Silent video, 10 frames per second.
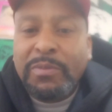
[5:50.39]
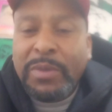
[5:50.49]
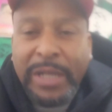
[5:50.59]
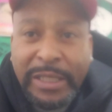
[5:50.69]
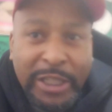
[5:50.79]

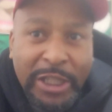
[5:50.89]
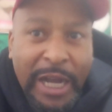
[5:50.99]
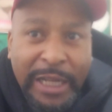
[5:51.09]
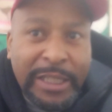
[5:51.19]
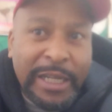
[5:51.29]
But that's just
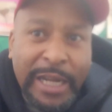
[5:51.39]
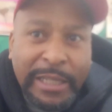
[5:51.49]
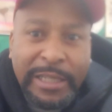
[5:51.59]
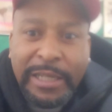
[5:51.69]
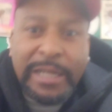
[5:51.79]
how I took it.
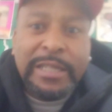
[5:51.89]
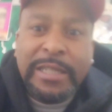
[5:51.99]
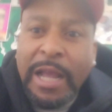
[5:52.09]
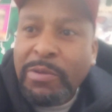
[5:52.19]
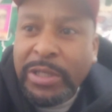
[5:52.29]
I took it
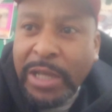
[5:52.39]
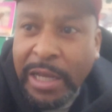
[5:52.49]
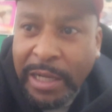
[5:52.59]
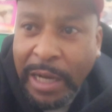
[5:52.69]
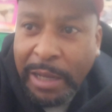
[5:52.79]
as they were
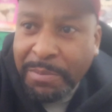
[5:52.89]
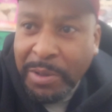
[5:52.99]
saying, like,